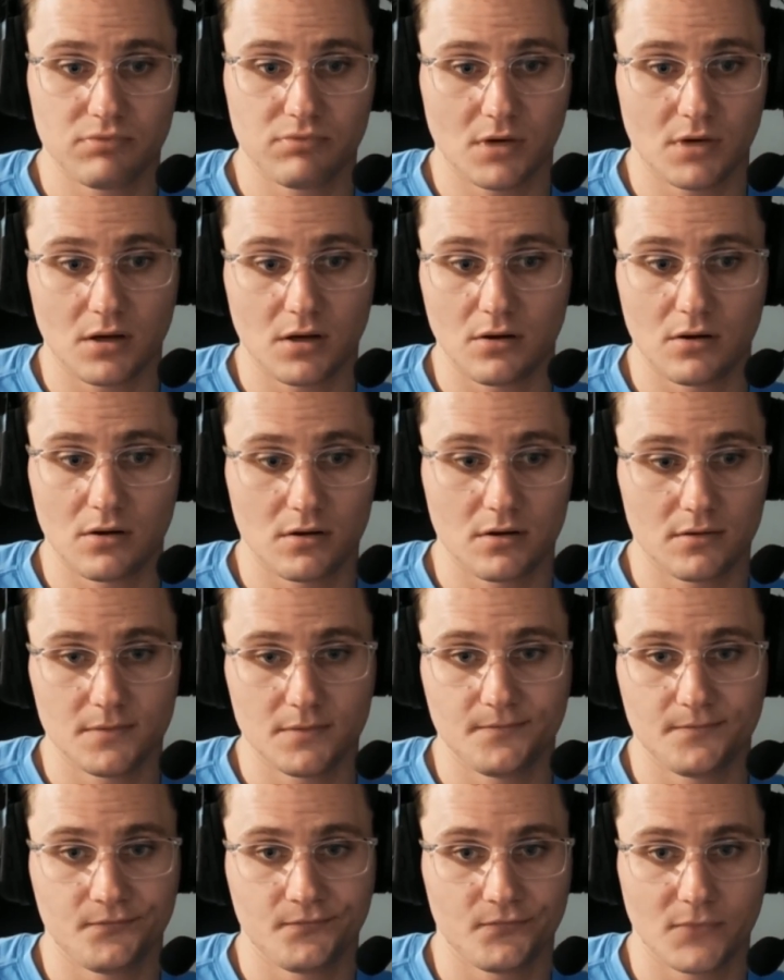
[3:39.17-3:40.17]
are
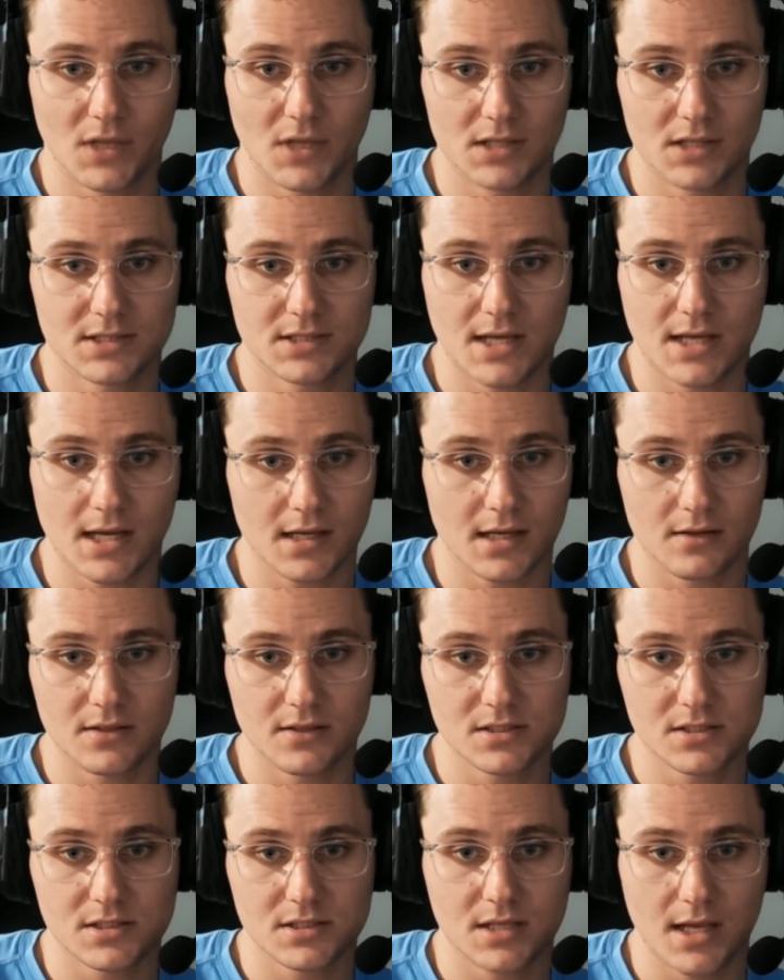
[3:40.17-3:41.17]
attacking
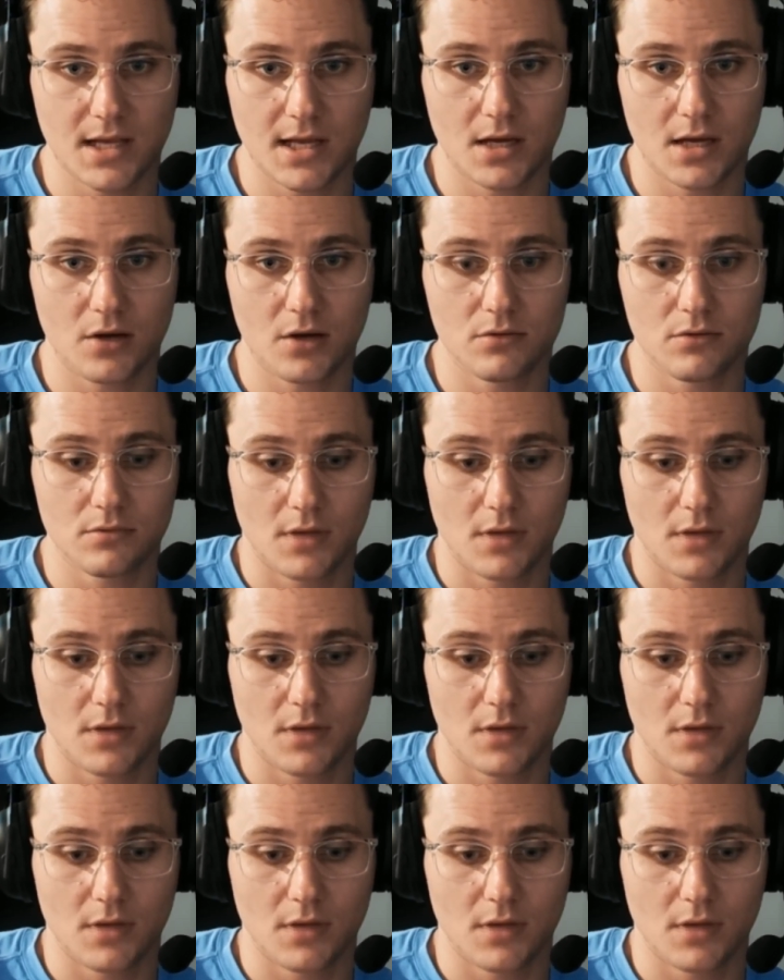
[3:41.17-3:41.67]
this town,